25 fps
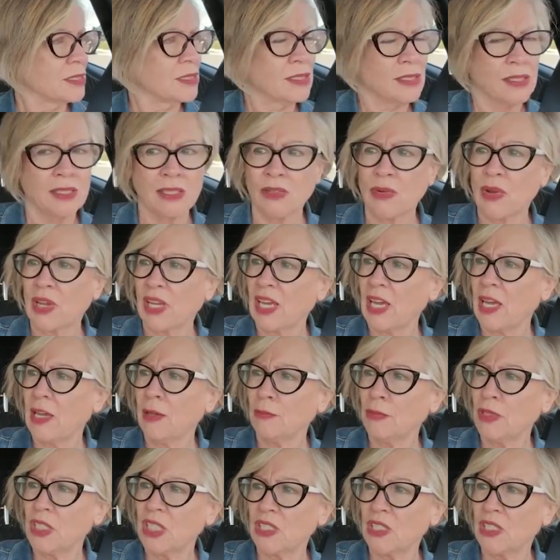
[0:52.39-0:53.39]
So I to the
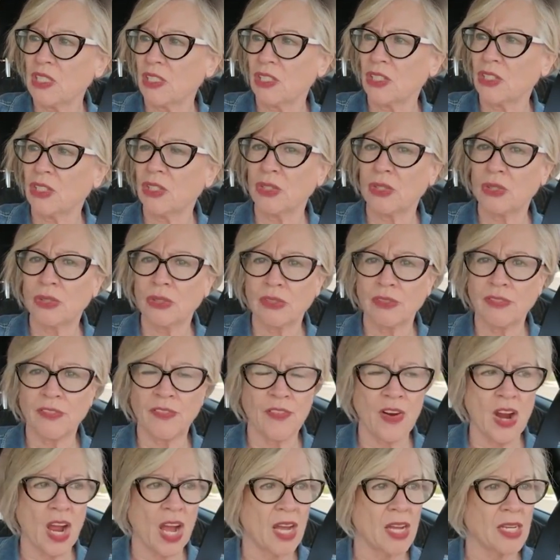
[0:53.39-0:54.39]
new
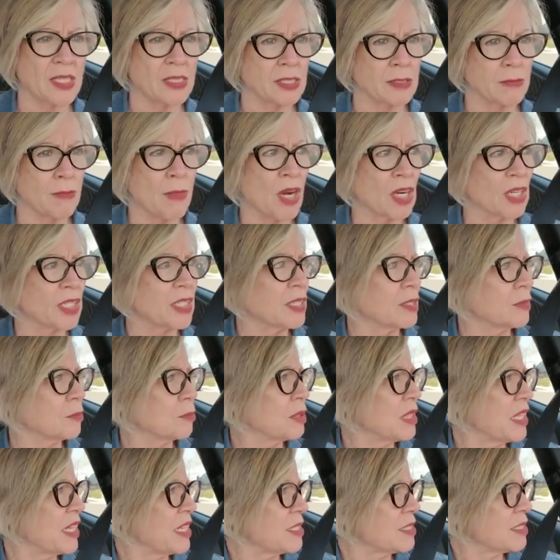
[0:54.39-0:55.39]
Fry's Marketplace
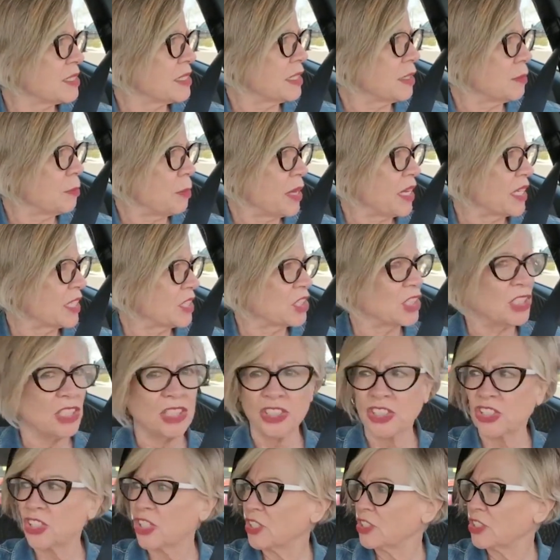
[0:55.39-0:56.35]
in Apache Junction.